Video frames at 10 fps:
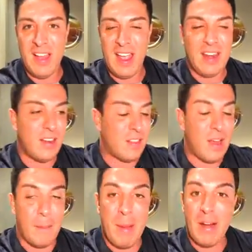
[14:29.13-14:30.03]
And it's
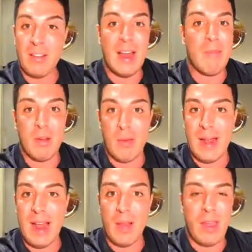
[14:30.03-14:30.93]
not a better time than
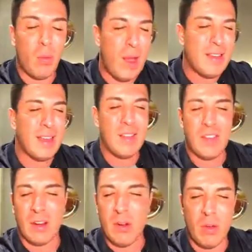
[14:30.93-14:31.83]
right now. They wait to get
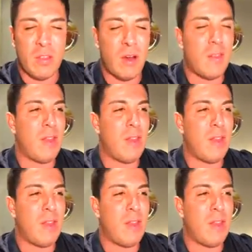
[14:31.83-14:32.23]
their goal started.